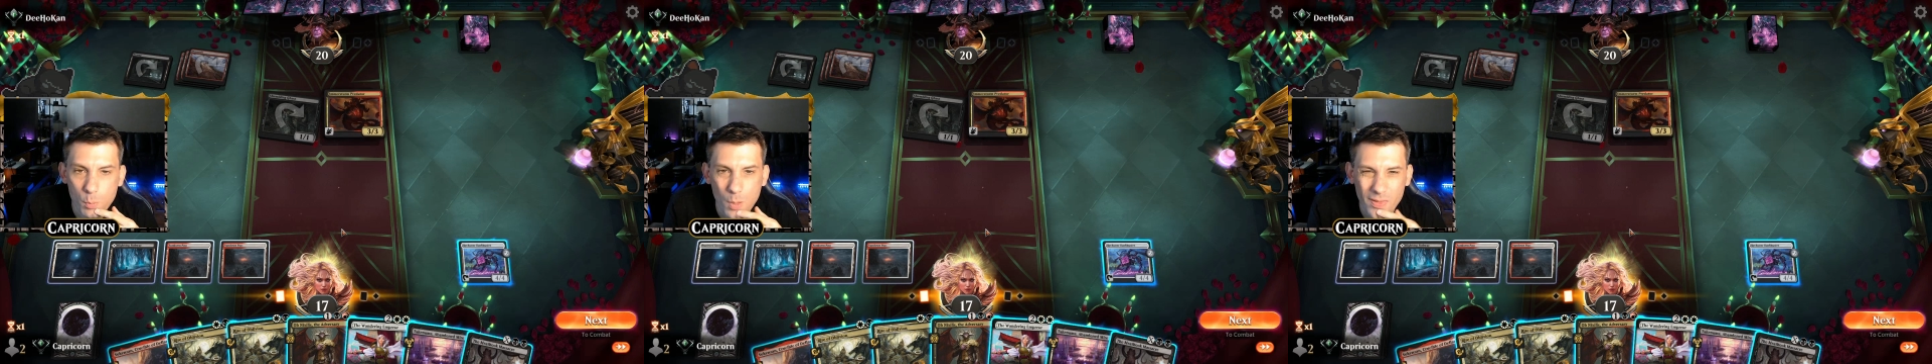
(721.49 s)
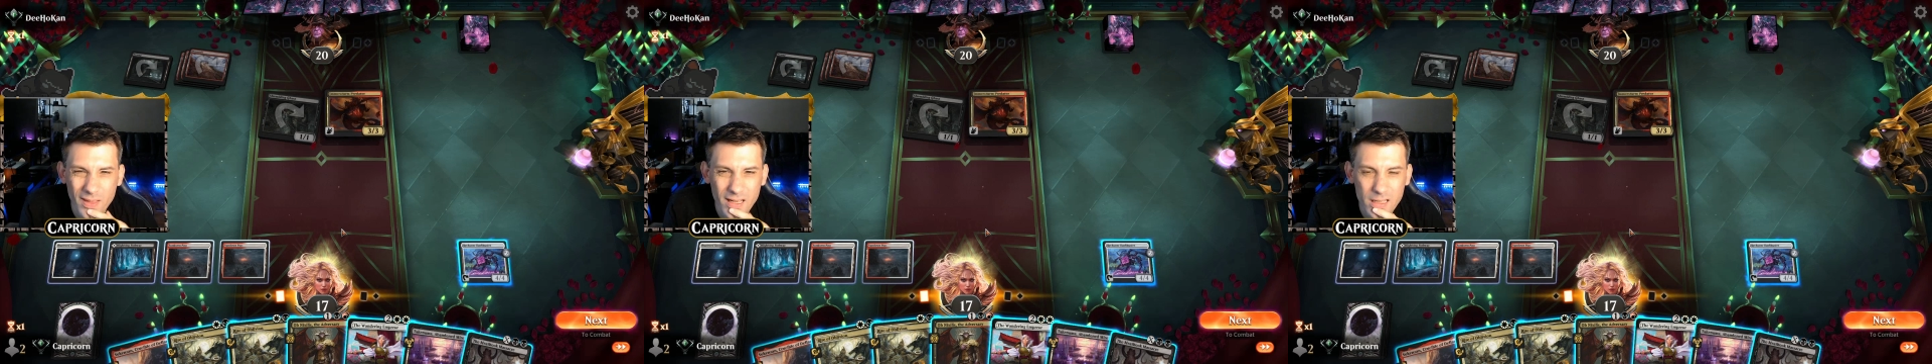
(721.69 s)

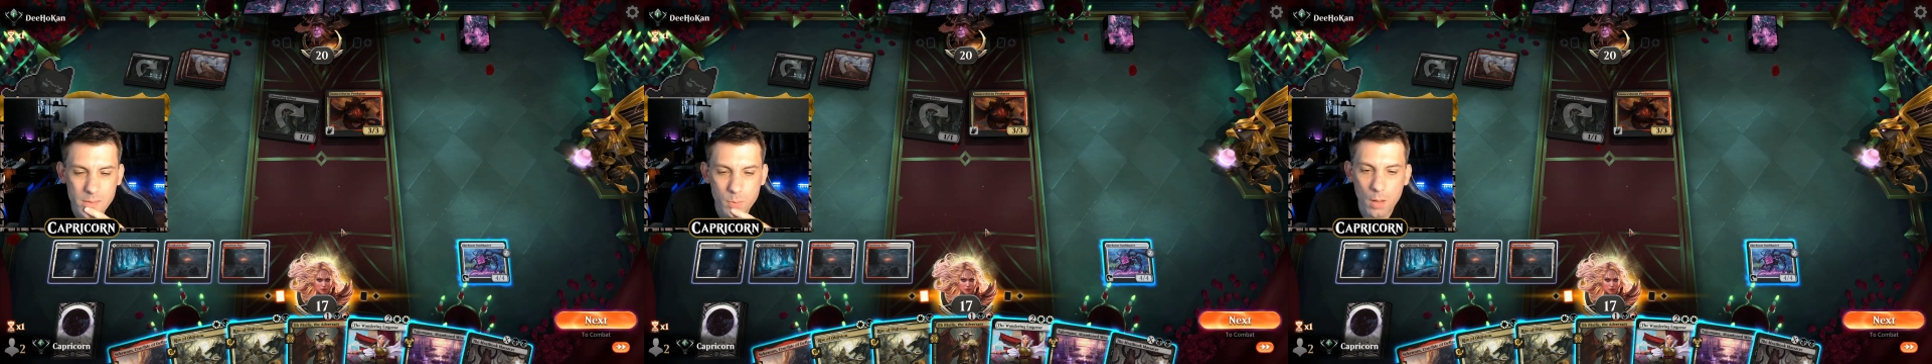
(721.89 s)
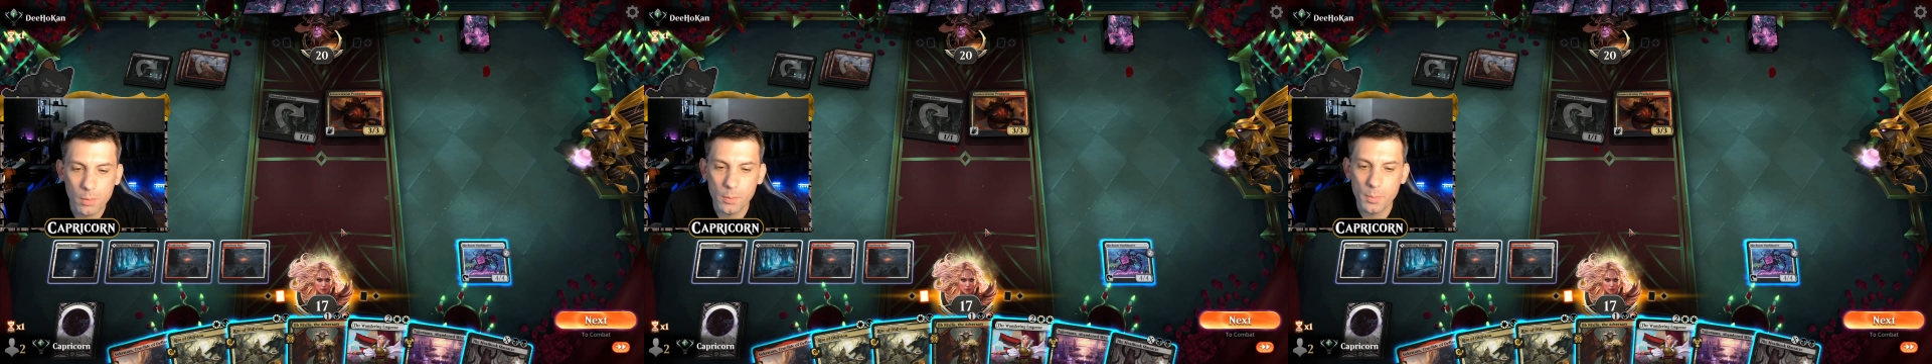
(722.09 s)
I think it's
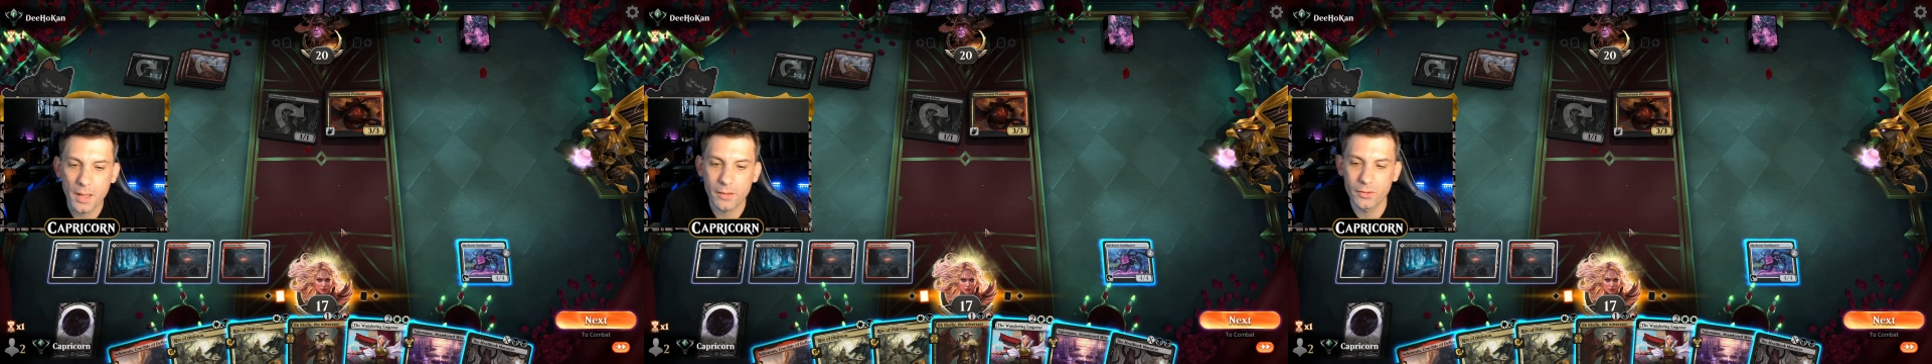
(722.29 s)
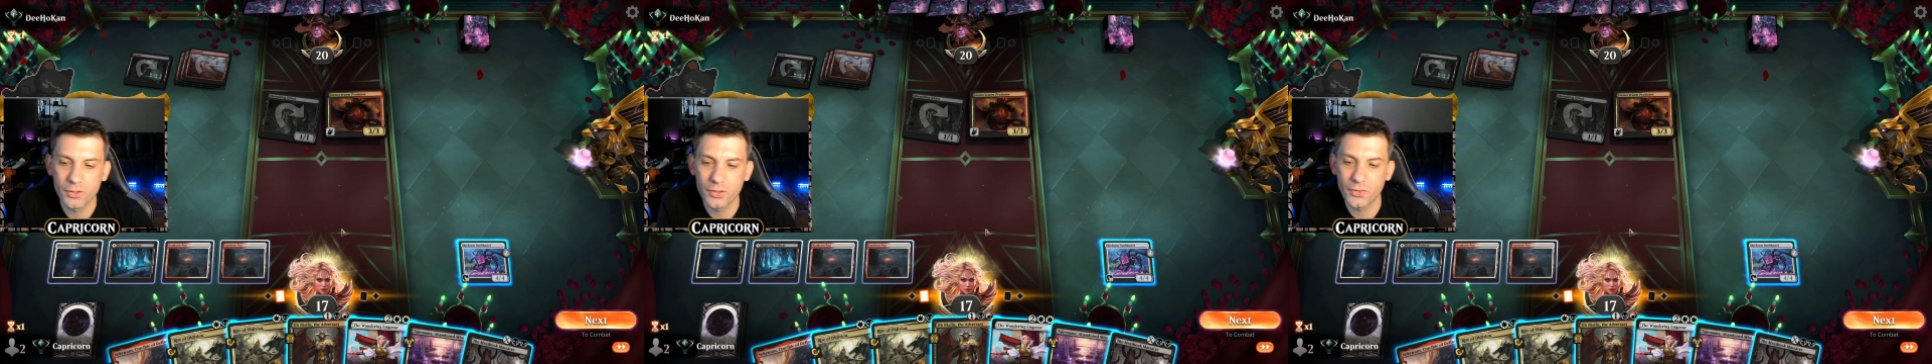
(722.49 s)
probably
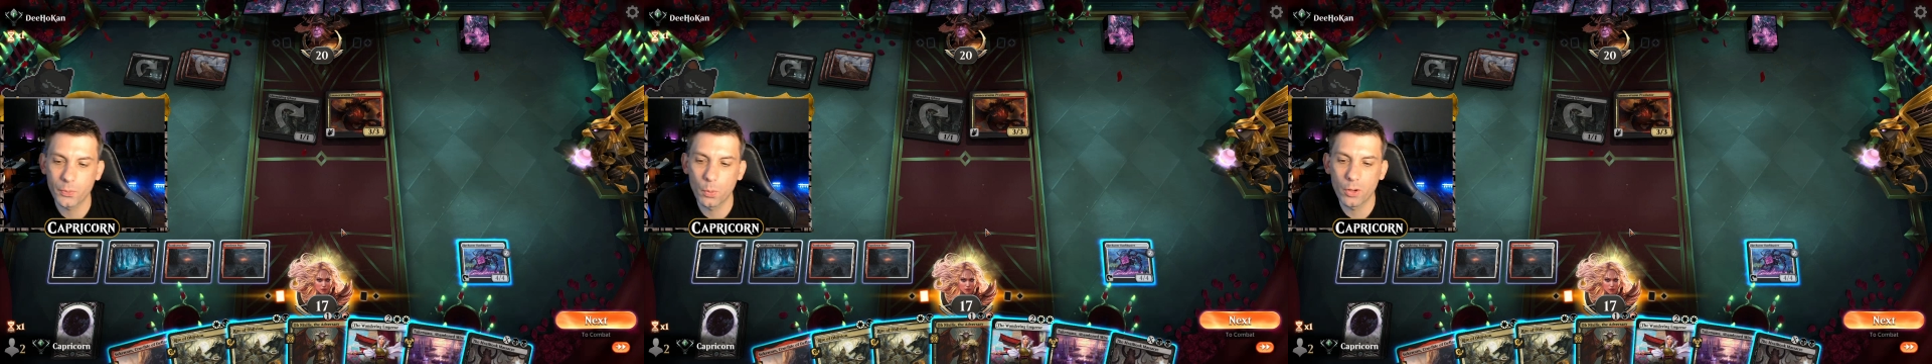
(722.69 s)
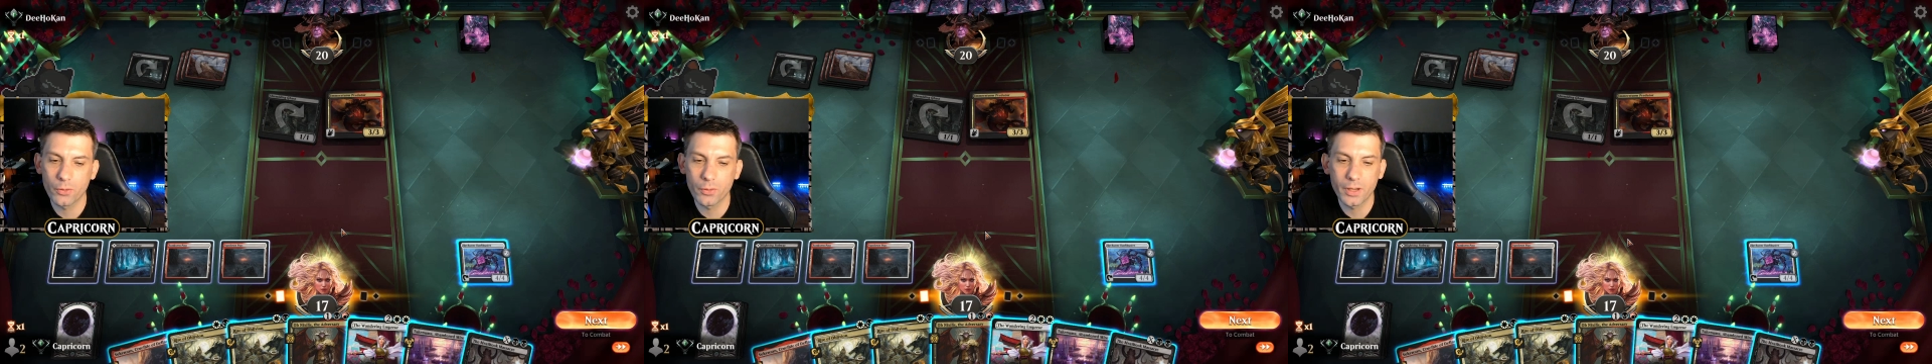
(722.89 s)
better to just
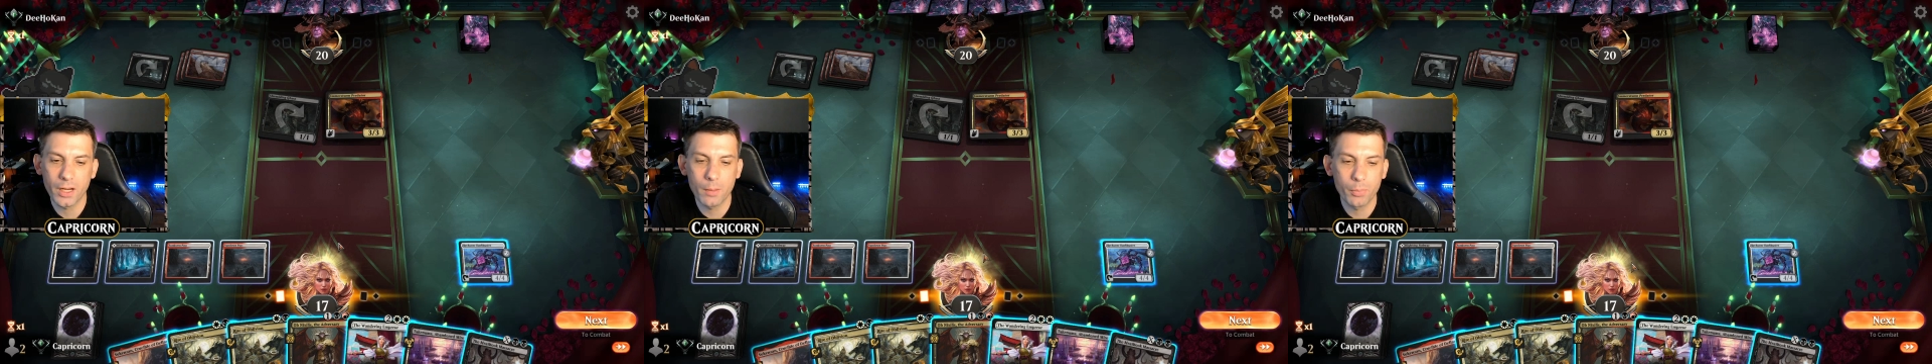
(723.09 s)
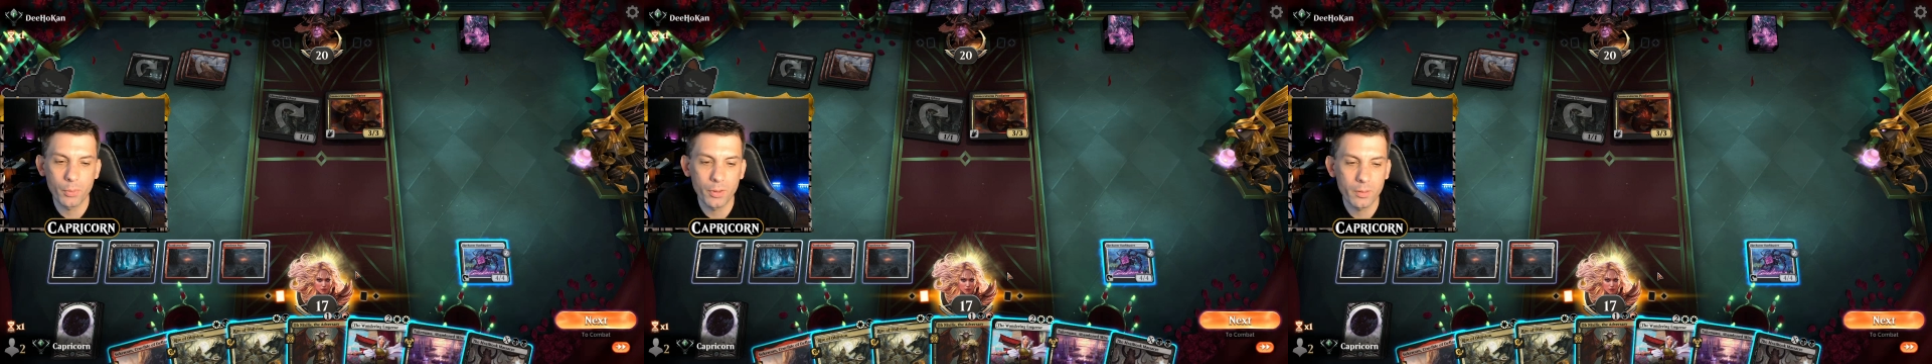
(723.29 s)
Wandering
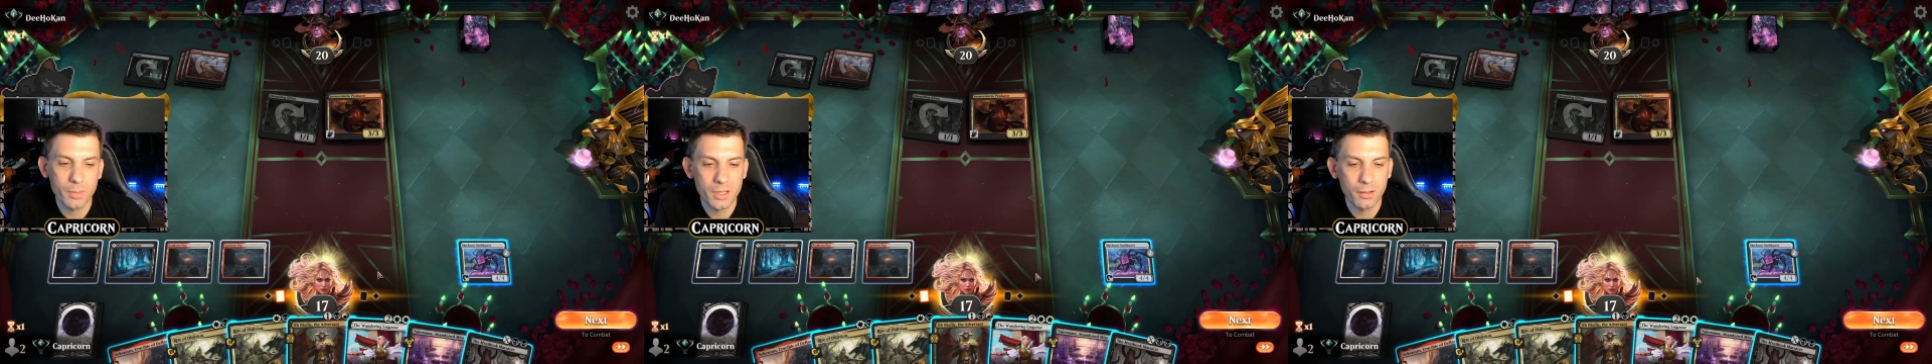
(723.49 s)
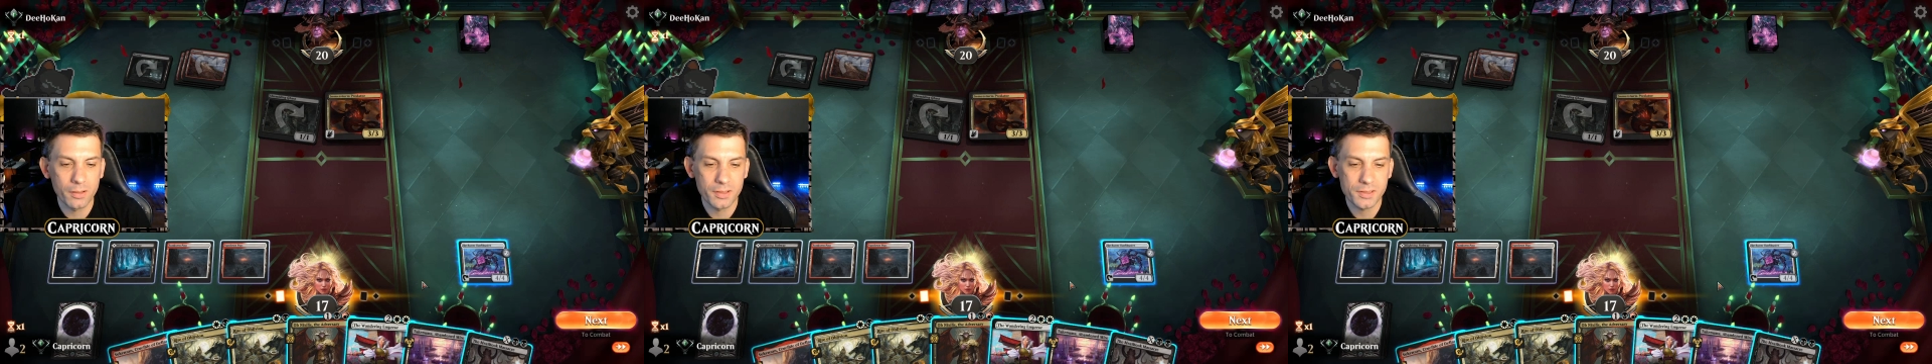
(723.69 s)
Emperor, to
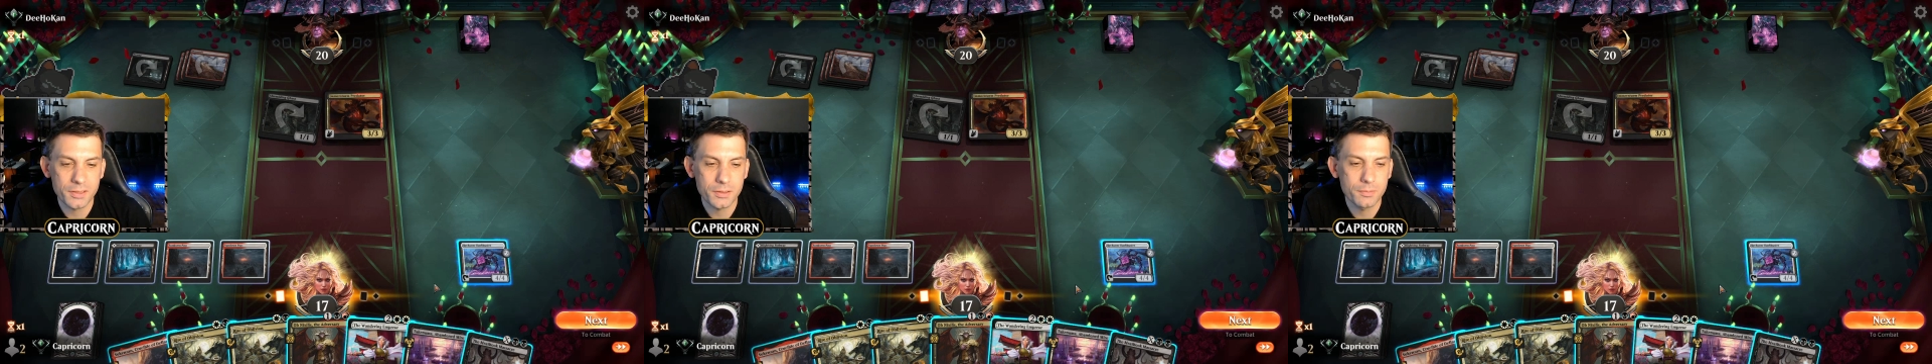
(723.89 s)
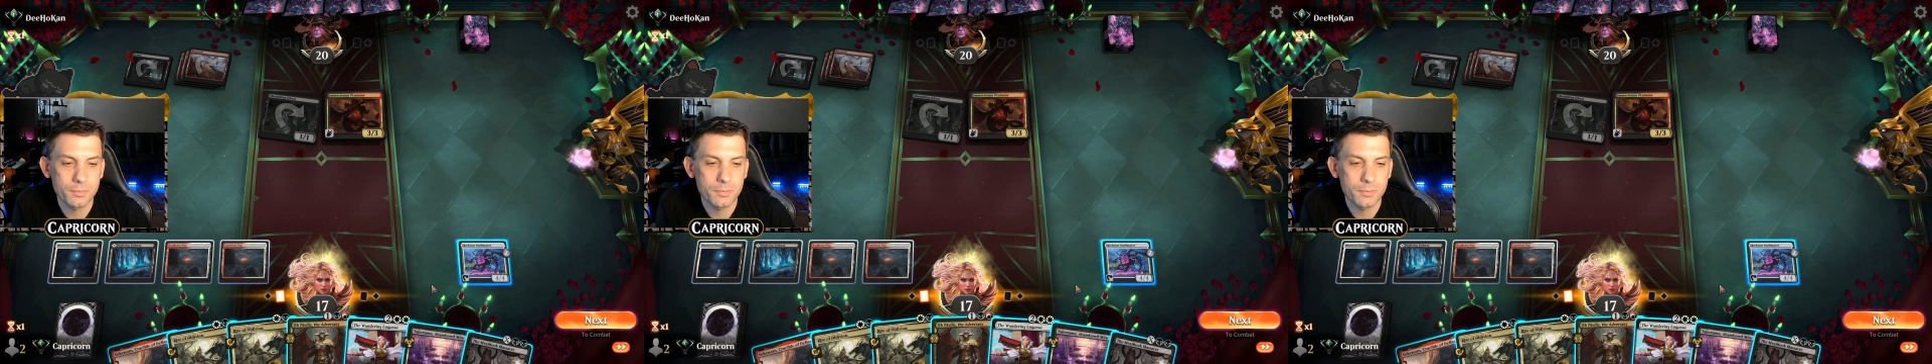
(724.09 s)
be honest.